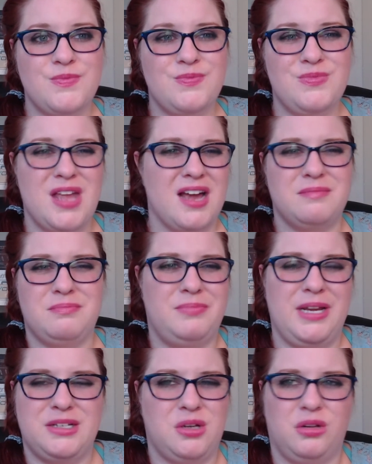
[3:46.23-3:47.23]
not
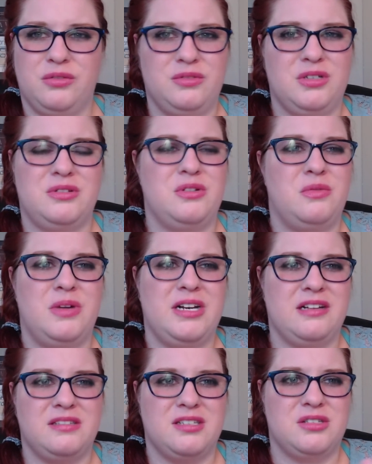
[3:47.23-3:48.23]
being told, there's no one
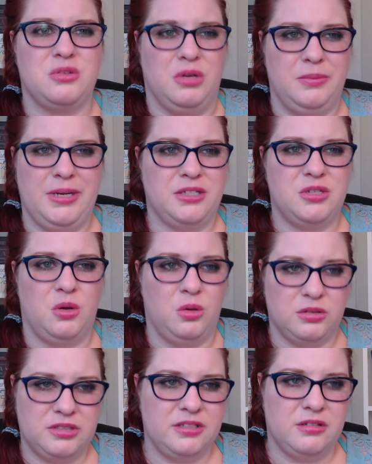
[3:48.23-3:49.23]
else's story being
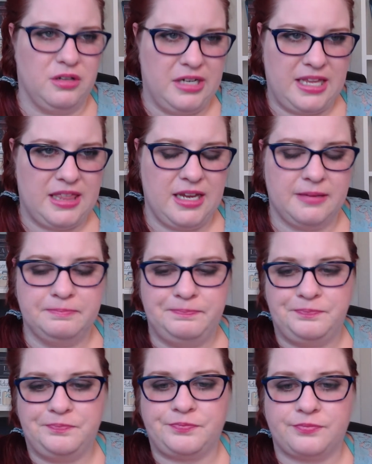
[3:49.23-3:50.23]
told or anything.
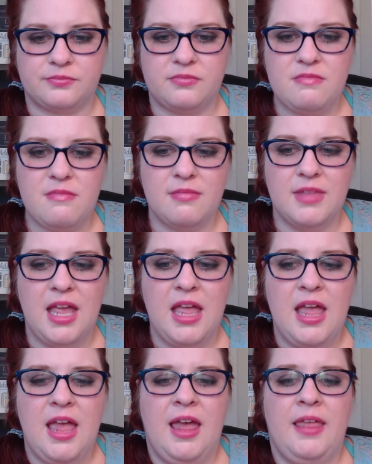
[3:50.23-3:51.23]

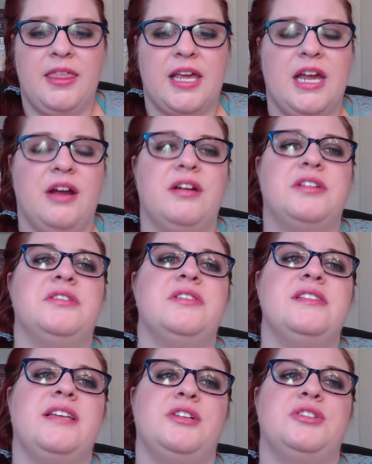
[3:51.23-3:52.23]
The
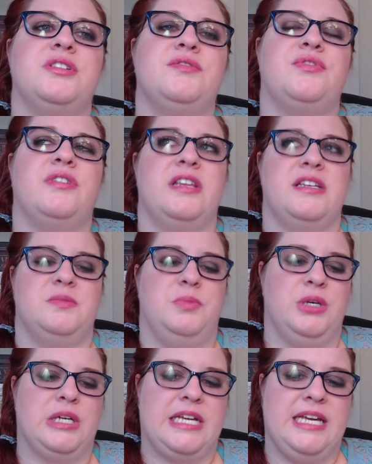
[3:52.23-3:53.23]
characterization for this
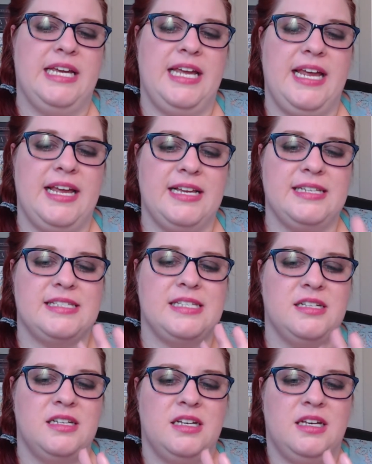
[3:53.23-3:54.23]
book is,
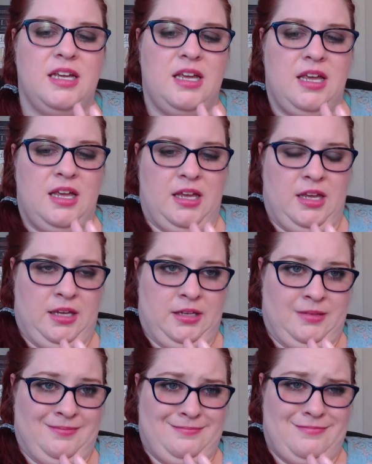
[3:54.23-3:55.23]

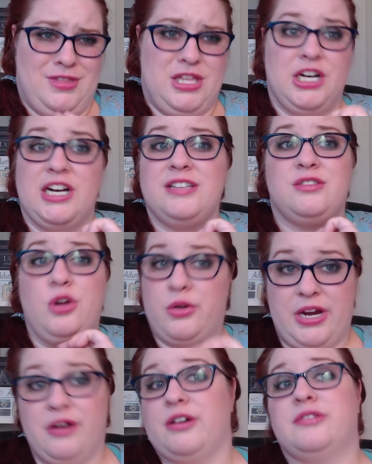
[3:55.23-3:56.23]
there is no
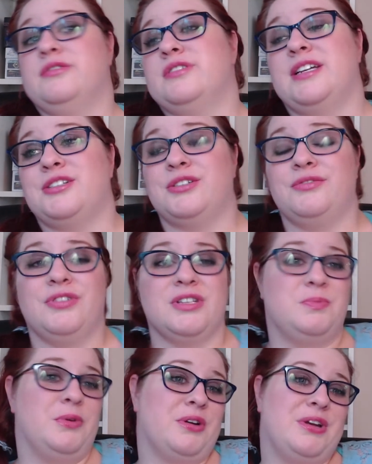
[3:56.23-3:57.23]
characterization for this
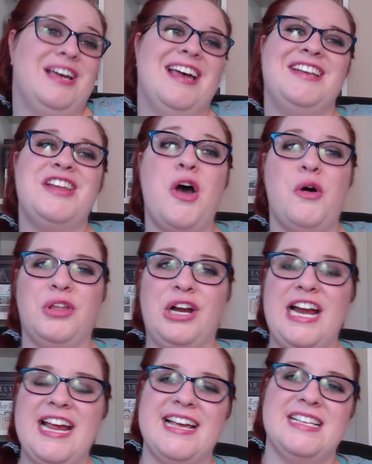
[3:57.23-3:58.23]
book. No, there
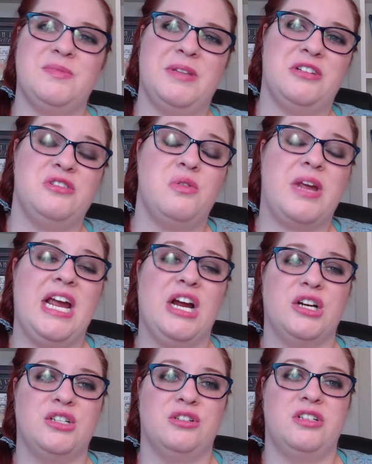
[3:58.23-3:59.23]
is, but there's no
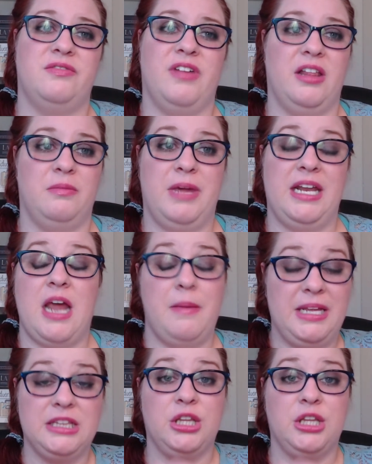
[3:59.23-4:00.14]
character development. I mean,